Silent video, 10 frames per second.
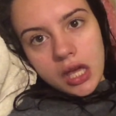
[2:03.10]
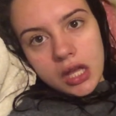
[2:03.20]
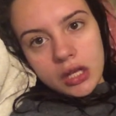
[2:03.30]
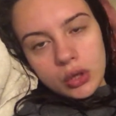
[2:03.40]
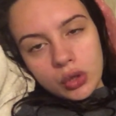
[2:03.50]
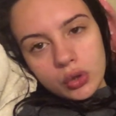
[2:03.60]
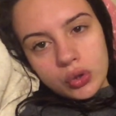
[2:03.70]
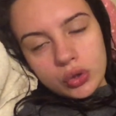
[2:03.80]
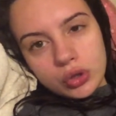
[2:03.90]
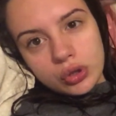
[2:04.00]
And it
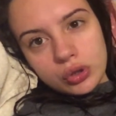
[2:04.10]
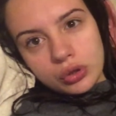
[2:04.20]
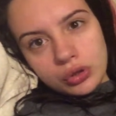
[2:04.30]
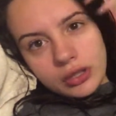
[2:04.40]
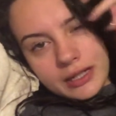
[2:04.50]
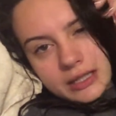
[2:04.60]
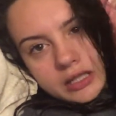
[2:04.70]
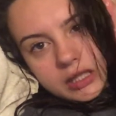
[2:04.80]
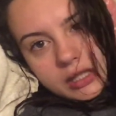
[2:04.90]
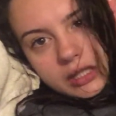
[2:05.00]
looks
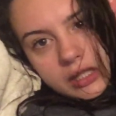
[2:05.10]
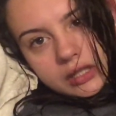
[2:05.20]
greasy.